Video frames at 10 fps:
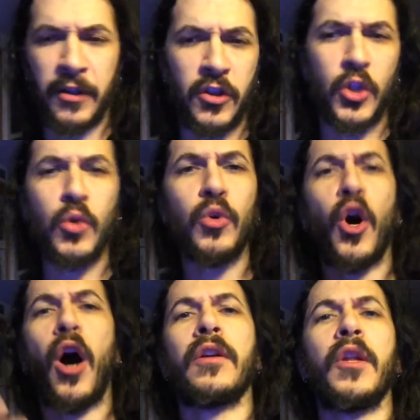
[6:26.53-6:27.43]
and two
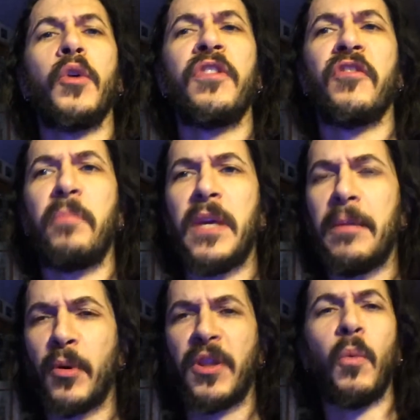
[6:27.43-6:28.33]
carloads of
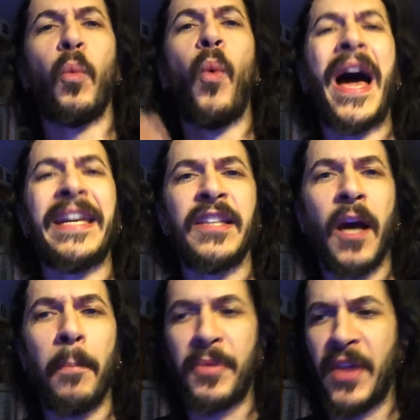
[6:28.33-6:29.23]
people that wind
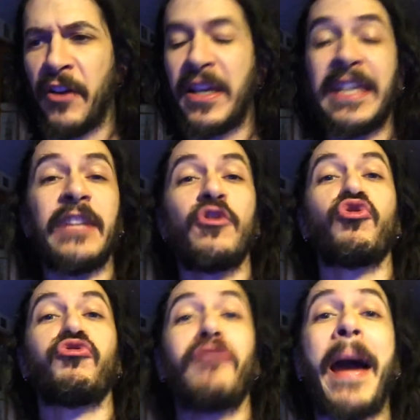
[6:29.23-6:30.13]
up there and get
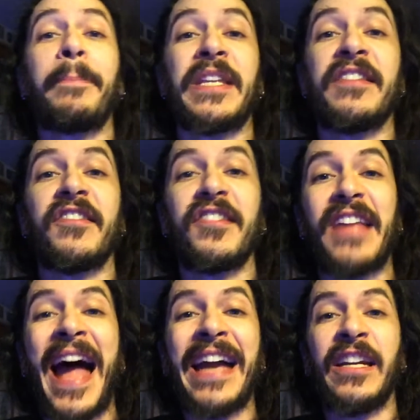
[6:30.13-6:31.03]
trapped
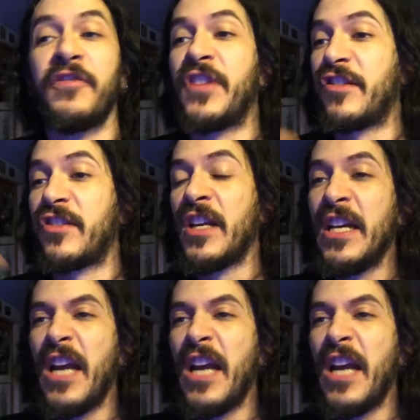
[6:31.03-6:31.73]
inside of this